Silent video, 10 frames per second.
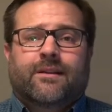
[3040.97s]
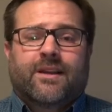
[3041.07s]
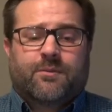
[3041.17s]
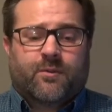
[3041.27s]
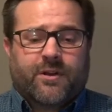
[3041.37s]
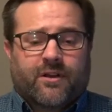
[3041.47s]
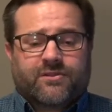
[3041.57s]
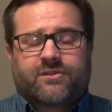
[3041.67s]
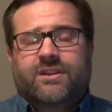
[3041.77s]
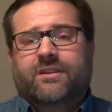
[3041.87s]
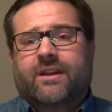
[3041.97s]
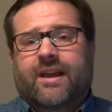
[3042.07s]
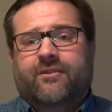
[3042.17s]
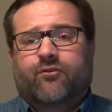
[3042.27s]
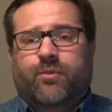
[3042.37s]
Yeah, but we also see it in the
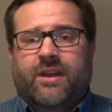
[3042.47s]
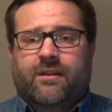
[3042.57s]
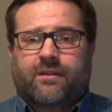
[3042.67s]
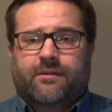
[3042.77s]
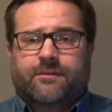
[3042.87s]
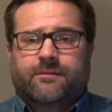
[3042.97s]
life of Peter.